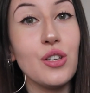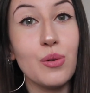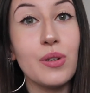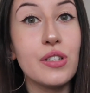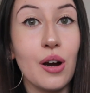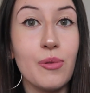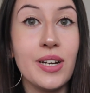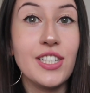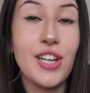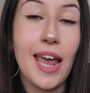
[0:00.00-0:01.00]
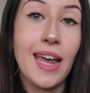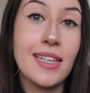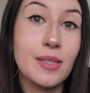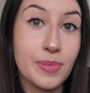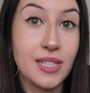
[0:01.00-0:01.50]
you will not reach
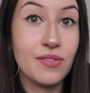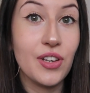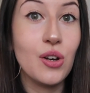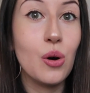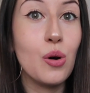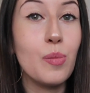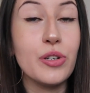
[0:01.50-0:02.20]
a specific goal,